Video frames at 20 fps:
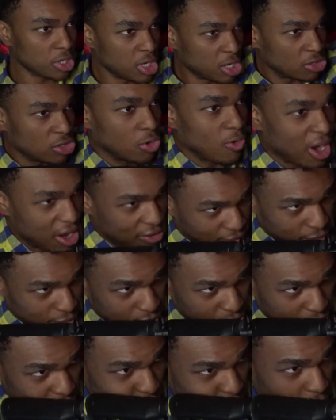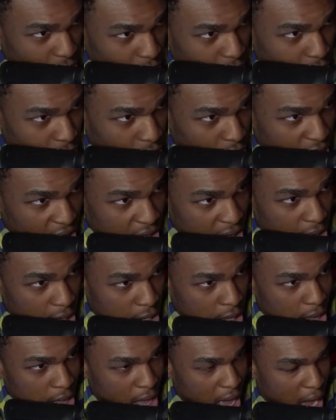the rifle,
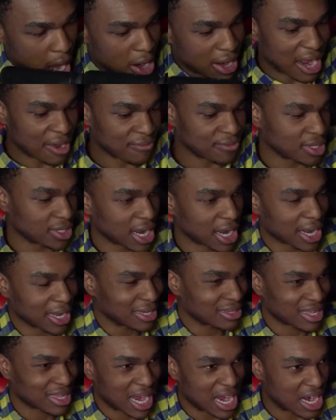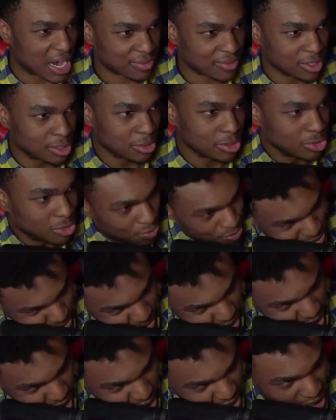I'd have to put my
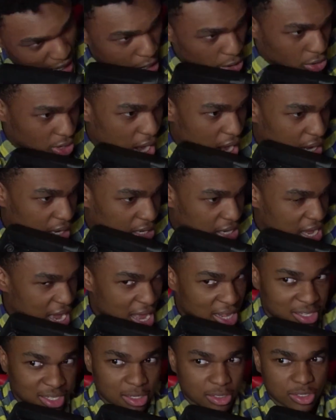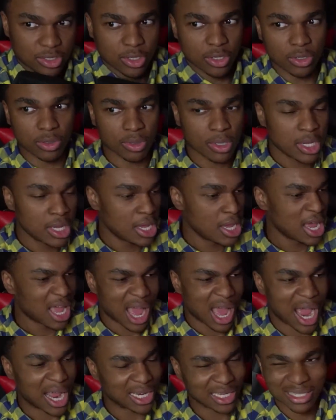head down or kind of cant it. So
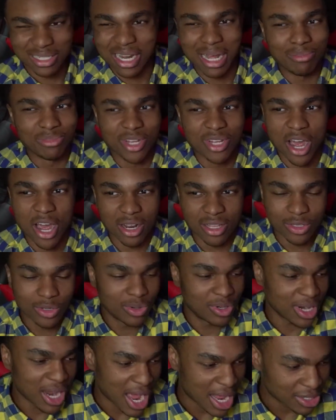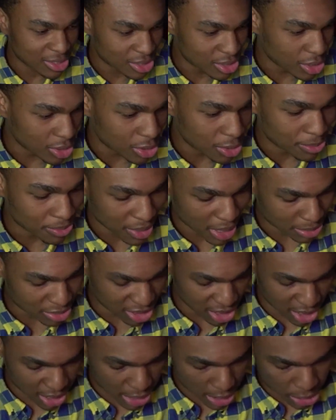I'm tired of doing that, so I'm just
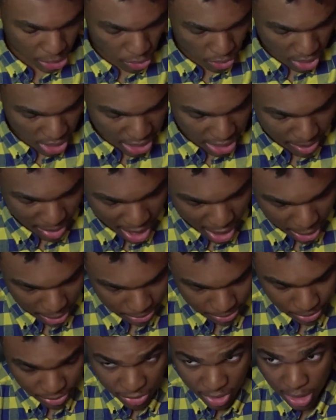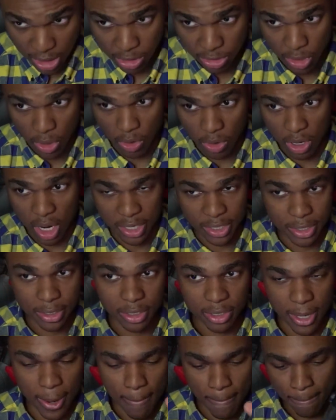gonna get a unity mount and throw it on here, okay?